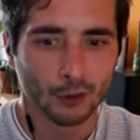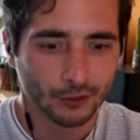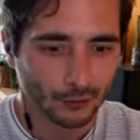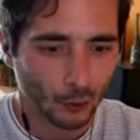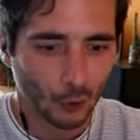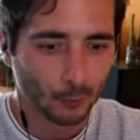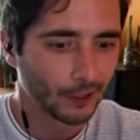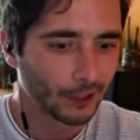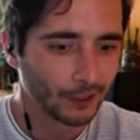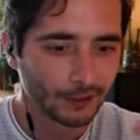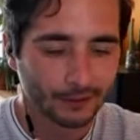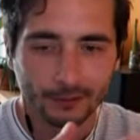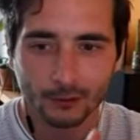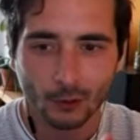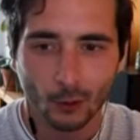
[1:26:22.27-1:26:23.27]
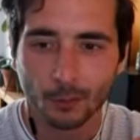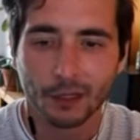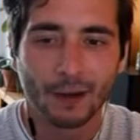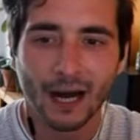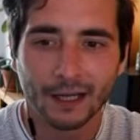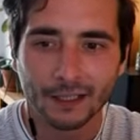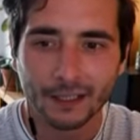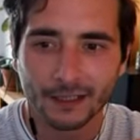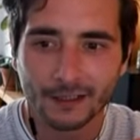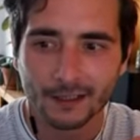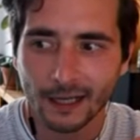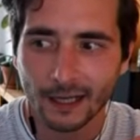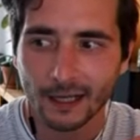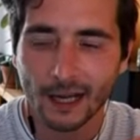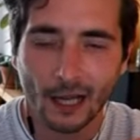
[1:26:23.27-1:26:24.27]
open-minded
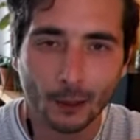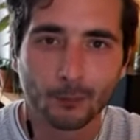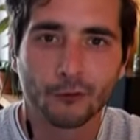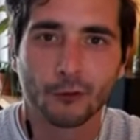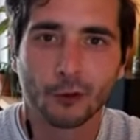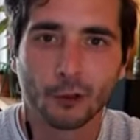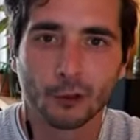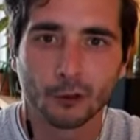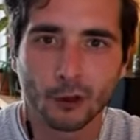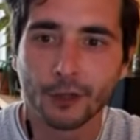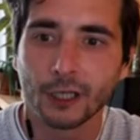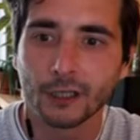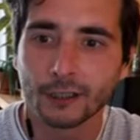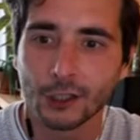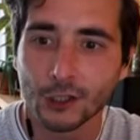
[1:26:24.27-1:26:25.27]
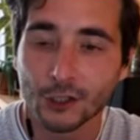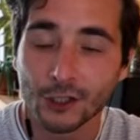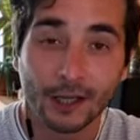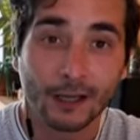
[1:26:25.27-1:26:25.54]
and helpful communities